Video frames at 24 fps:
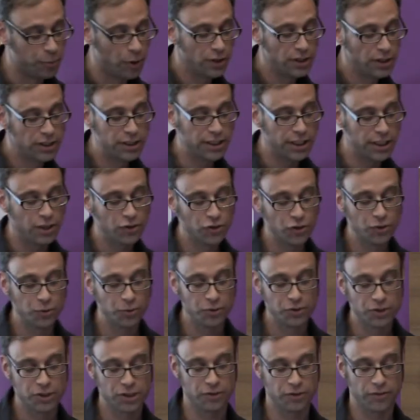policy
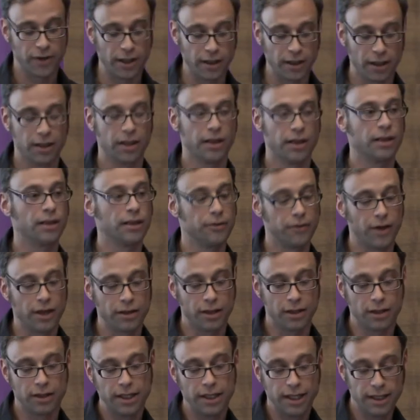issues rather
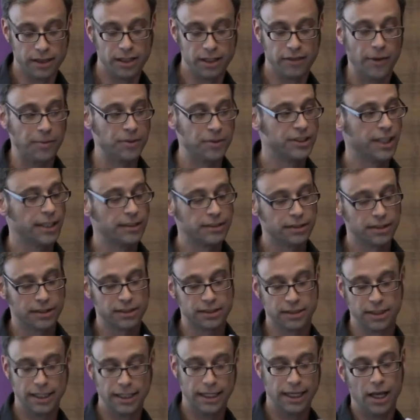the
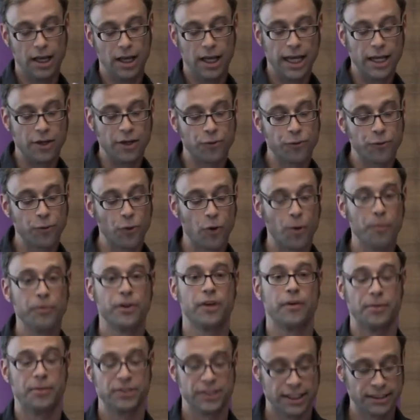represented inform
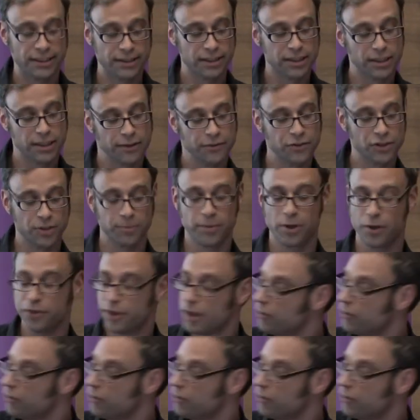the representatives about